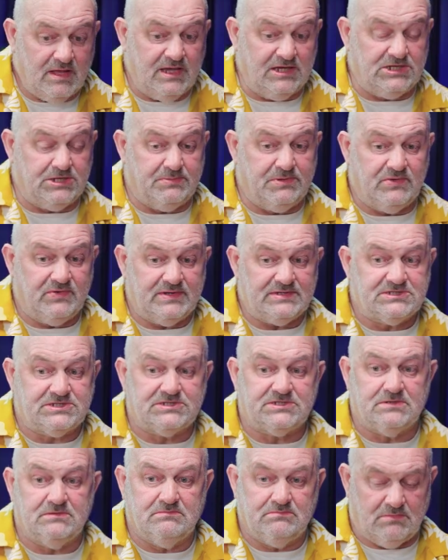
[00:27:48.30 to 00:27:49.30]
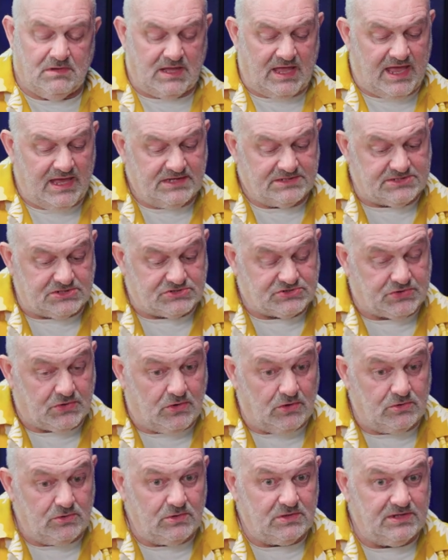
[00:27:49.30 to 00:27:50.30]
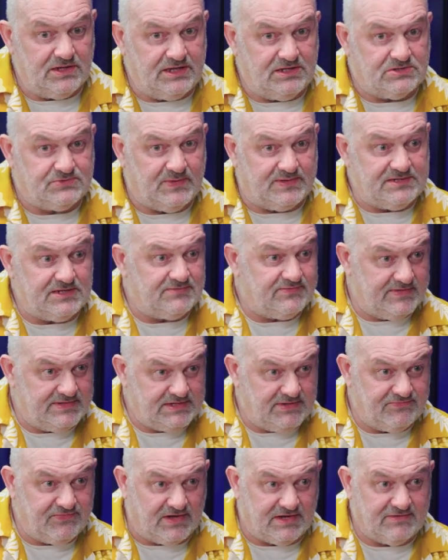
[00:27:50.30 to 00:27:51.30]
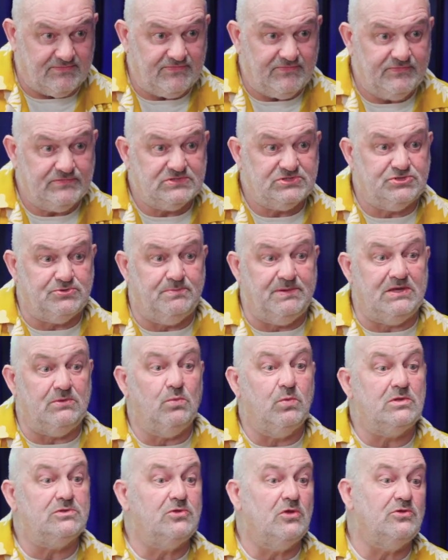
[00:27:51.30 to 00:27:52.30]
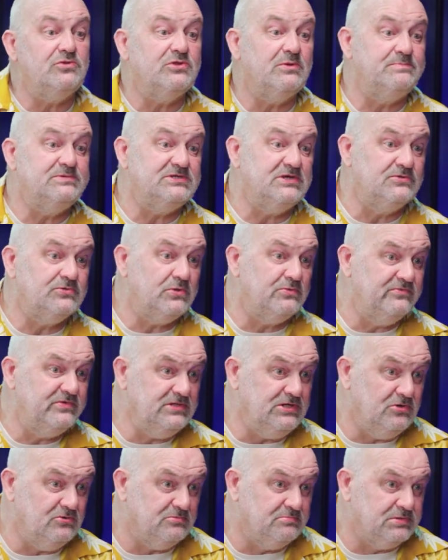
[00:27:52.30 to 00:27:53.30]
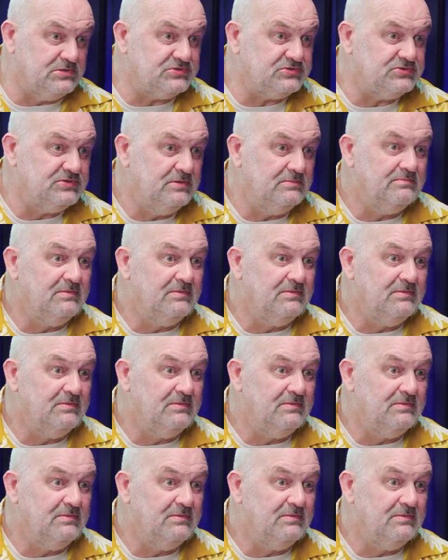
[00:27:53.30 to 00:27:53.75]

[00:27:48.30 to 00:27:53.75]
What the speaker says: AWS has as the goal in 2025 to be 100% on renewables.